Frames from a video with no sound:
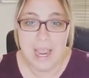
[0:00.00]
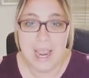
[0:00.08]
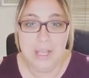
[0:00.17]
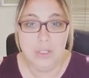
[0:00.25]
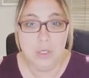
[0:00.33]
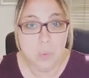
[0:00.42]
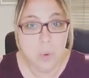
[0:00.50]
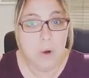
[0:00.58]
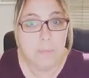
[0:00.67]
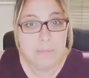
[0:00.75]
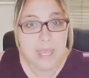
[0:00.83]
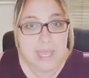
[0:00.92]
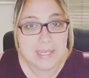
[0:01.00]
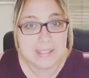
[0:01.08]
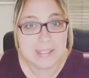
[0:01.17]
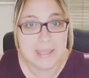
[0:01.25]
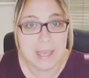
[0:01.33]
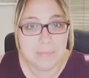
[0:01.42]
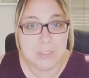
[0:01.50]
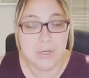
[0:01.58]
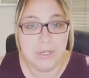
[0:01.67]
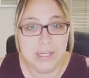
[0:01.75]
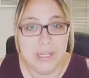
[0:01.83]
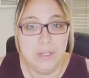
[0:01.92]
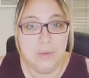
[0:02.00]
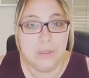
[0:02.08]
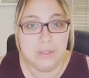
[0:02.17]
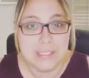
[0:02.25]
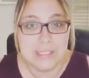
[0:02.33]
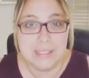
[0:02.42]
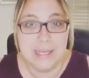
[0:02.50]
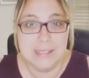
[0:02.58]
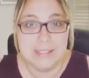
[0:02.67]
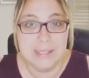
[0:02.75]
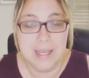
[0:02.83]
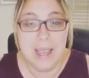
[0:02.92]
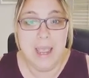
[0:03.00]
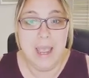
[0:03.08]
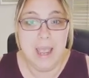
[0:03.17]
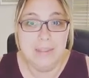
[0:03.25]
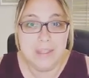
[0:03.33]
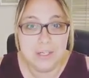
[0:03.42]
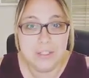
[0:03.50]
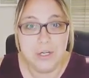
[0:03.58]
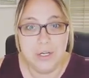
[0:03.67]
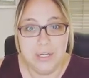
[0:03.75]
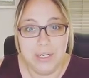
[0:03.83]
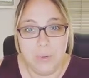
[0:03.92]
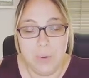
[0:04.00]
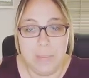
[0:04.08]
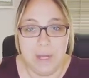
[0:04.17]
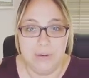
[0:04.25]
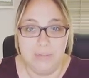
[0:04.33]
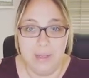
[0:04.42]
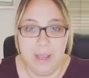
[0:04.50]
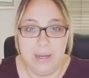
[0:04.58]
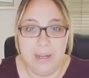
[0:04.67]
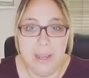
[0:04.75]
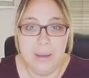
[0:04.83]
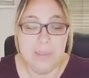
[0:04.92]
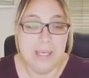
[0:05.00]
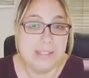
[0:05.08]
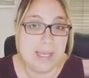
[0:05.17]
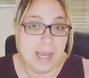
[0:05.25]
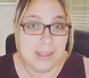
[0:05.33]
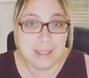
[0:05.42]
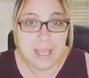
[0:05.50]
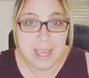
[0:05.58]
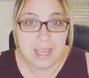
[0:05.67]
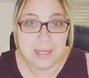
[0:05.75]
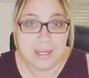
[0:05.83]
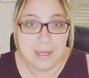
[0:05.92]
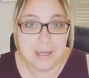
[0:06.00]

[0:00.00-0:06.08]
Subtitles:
And you won't miss them turning into a chrysalis and then turning into a butterfly. Because I think